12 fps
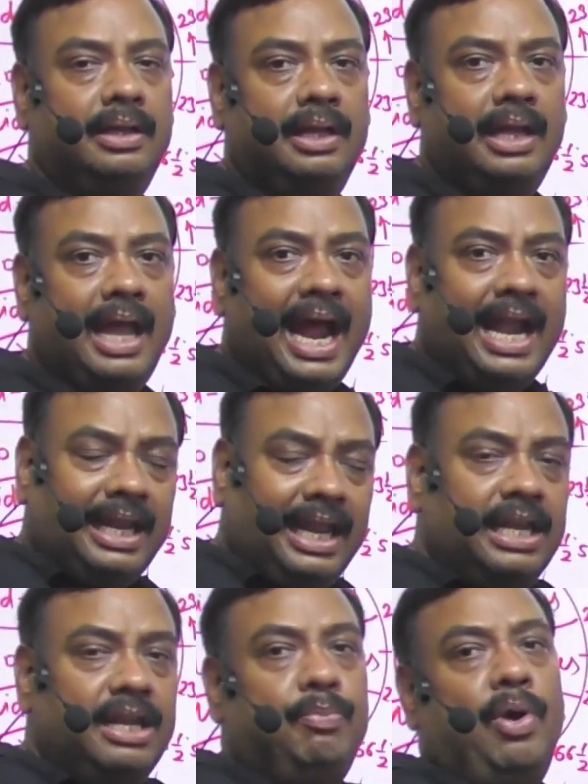at
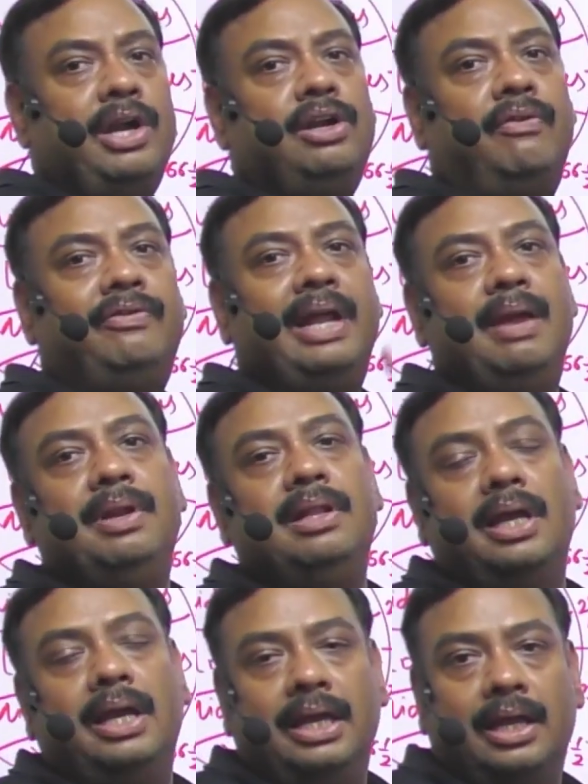any point of time in the
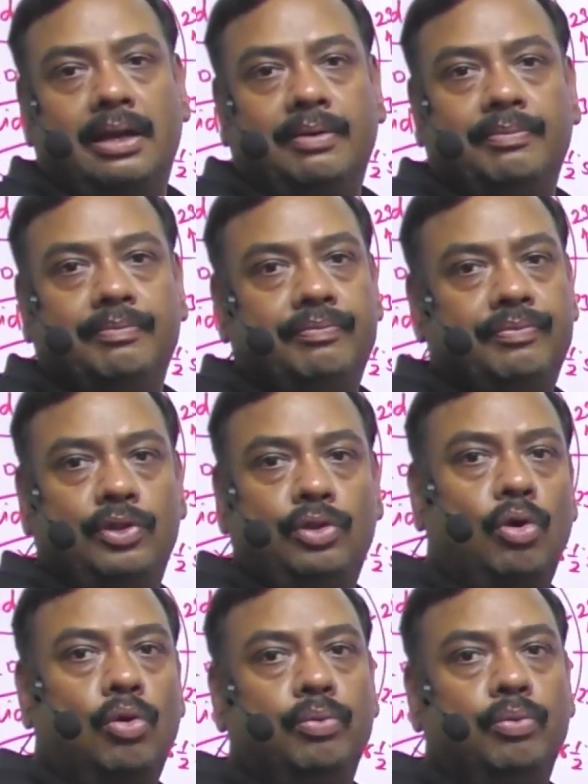year. No.